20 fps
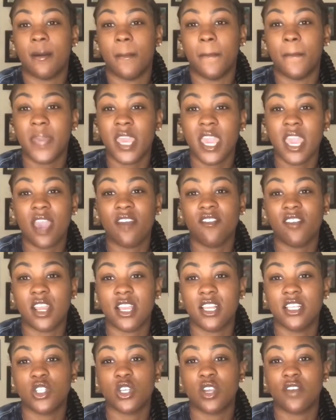me having a
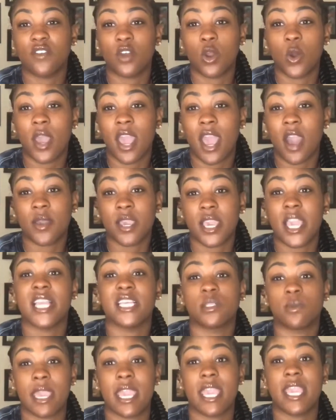history of knowing how he
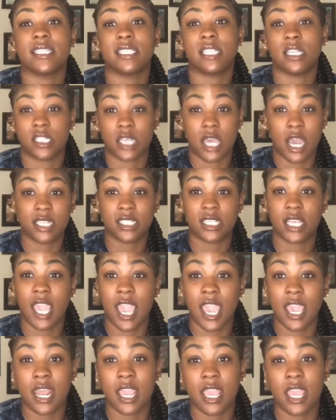is when he gets
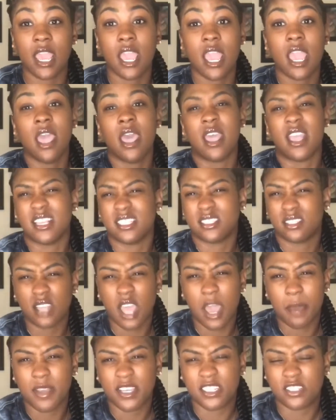intoxicated, it's
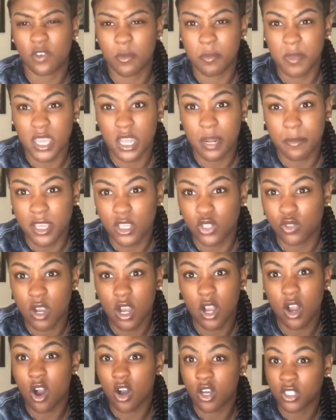not best for me to be
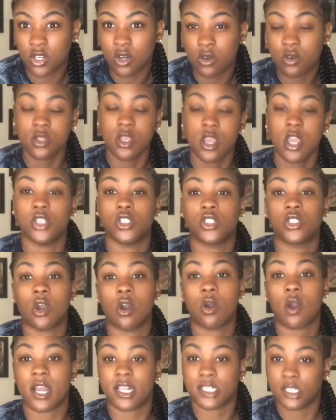drunk also.
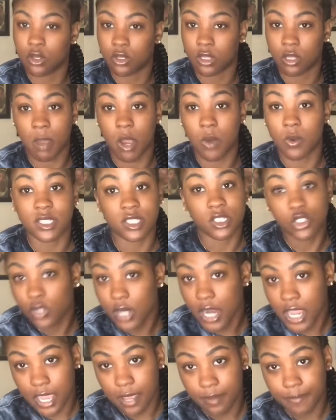So I told him I wasn't
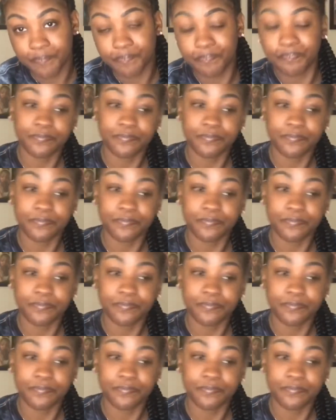drinking.